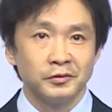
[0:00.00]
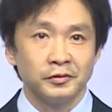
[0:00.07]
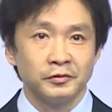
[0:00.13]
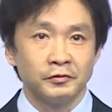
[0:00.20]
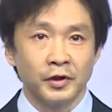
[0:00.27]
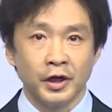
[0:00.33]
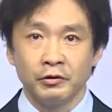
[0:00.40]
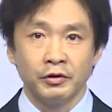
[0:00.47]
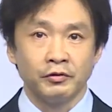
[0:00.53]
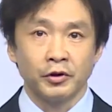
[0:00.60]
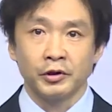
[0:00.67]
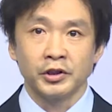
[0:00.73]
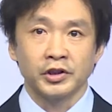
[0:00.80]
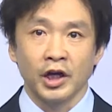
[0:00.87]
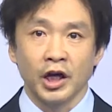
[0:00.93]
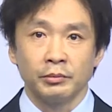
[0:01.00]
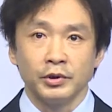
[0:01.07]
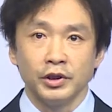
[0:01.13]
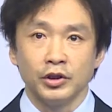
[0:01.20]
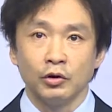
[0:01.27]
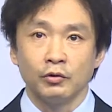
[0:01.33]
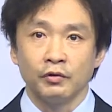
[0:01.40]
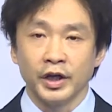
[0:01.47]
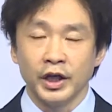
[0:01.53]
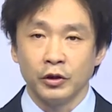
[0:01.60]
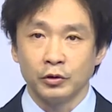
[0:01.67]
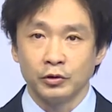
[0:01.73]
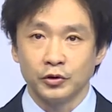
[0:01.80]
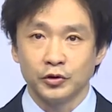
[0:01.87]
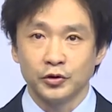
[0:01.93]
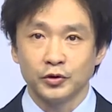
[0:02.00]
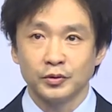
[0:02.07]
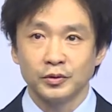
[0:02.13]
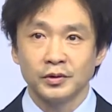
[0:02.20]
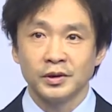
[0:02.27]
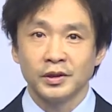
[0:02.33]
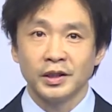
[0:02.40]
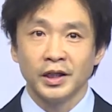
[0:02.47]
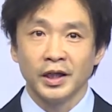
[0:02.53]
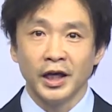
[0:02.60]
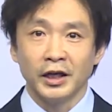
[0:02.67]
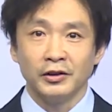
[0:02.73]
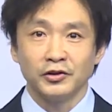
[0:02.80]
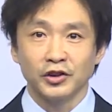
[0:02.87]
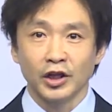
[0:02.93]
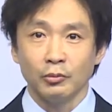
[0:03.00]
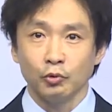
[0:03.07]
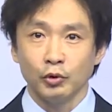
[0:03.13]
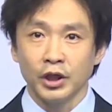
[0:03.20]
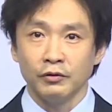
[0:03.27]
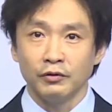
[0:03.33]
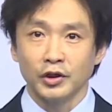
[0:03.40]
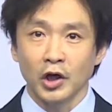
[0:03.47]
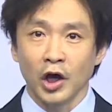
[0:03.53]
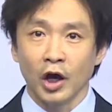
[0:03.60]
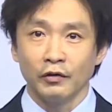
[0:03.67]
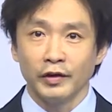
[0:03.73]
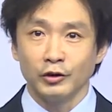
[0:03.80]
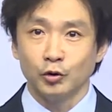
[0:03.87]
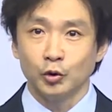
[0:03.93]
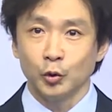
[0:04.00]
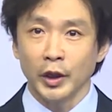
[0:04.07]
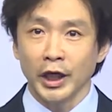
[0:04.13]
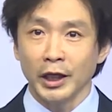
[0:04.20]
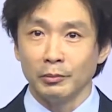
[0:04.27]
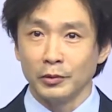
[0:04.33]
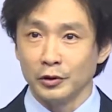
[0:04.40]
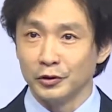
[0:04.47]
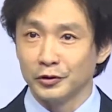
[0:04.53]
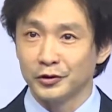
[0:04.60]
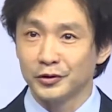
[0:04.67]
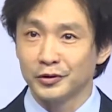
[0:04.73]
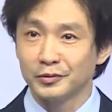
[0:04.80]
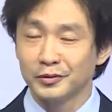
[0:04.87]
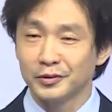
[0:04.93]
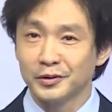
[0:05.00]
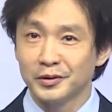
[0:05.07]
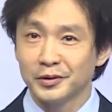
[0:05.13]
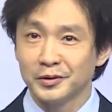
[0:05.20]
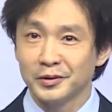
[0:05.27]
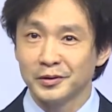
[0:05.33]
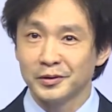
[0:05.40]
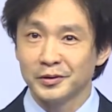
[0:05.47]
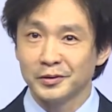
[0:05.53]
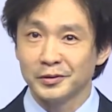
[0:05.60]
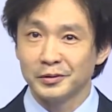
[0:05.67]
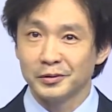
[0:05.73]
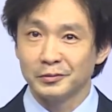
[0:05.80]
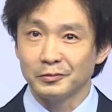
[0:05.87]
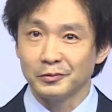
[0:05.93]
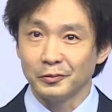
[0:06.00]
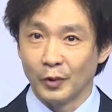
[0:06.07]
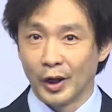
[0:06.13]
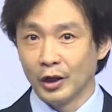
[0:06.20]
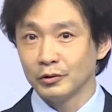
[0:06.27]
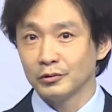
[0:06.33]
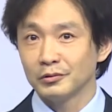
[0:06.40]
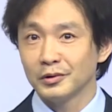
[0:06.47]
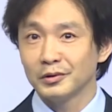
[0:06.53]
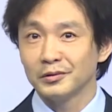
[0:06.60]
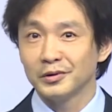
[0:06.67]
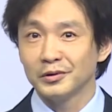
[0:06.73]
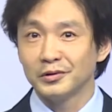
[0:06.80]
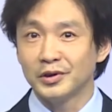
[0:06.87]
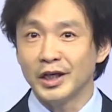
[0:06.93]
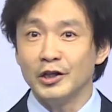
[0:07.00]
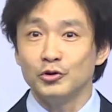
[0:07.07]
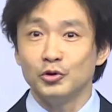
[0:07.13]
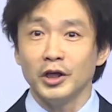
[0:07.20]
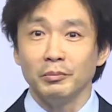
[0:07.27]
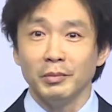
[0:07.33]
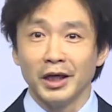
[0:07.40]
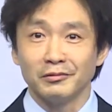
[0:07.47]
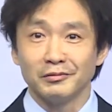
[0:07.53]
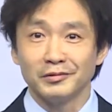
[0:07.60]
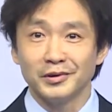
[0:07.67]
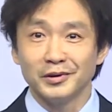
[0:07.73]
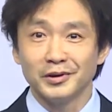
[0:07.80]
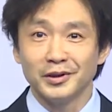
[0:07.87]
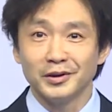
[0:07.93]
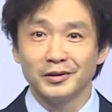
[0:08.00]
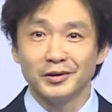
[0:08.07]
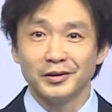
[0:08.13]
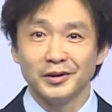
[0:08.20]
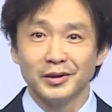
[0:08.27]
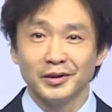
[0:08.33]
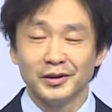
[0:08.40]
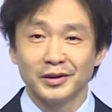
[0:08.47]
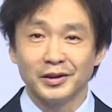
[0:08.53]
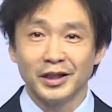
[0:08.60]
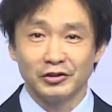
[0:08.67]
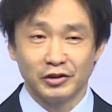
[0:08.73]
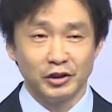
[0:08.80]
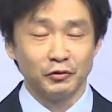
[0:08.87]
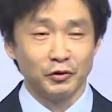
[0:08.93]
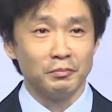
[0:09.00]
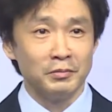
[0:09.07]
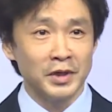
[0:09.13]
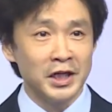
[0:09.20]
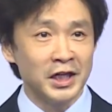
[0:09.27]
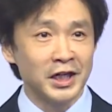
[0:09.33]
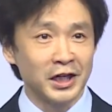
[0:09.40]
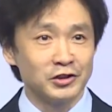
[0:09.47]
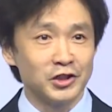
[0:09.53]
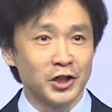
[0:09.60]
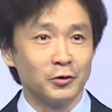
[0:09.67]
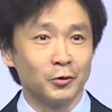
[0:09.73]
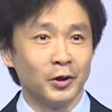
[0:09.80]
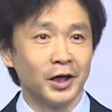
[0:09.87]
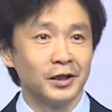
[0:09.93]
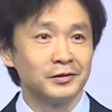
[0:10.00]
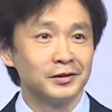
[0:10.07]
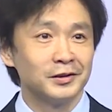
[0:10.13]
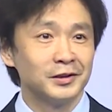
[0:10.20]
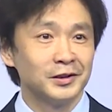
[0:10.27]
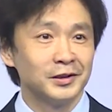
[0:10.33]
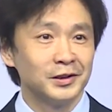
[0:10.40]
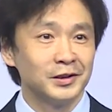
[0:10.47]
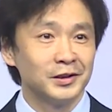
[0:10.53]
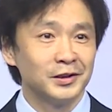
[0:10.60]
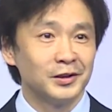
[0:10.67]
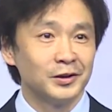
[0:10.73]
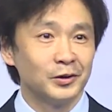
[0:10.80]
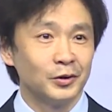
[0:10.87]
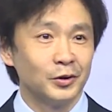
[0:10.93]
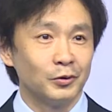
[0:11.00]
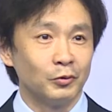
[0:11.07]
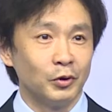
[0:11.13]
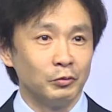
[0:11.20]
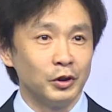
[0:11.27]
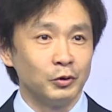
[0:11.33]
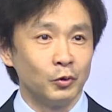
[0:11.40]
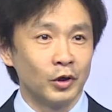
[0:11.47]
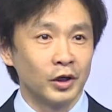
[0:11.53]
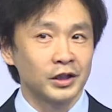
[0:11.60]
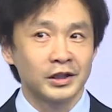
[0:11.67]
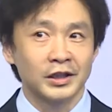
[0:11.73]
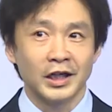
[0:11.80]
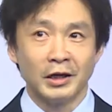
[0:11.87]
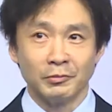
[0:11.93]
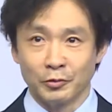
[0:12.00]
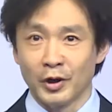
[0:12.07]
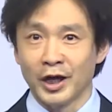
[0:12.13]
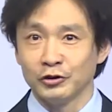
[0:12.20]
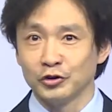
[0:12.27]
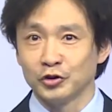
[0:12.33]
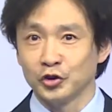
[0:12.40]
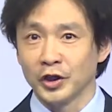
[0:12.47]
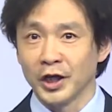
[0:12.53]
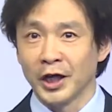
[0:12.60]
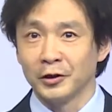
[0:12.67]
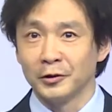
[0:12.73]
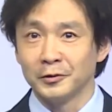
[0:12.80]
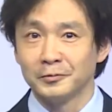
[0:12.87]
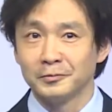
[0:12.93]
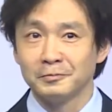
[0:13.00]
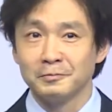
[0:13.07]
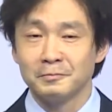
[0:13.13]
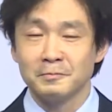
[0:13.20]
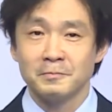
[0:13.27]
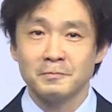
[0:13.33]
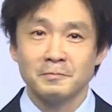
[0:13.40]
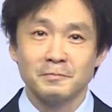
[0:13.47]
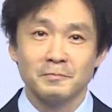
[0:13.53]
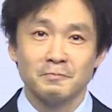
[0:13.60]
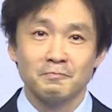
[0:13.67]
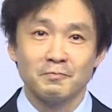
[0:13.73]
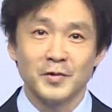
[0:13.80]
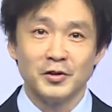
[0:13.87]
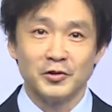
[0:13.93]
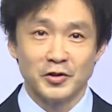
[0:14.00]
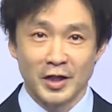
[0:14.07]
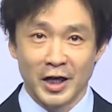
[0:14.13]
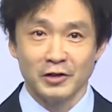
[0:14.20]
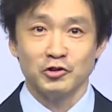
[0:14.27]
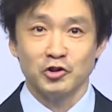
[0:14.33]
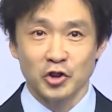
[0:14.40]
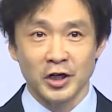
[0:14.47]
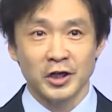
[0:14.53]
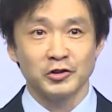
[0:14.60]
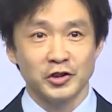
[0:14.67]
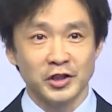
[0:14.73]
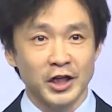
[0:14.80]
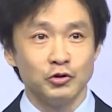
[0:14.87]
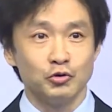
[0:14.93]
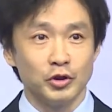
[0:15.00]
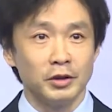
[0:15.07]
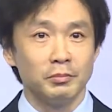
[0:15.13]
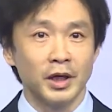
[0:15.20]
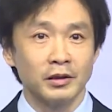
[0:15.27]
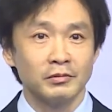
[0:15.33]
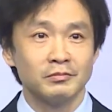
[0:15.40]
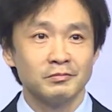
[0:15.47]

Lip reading: very, very top innovators. And some we even call them dreamers. Well, daydreaming has different meaning at Tsinghua when we work on projects together. It's not just daydreaming.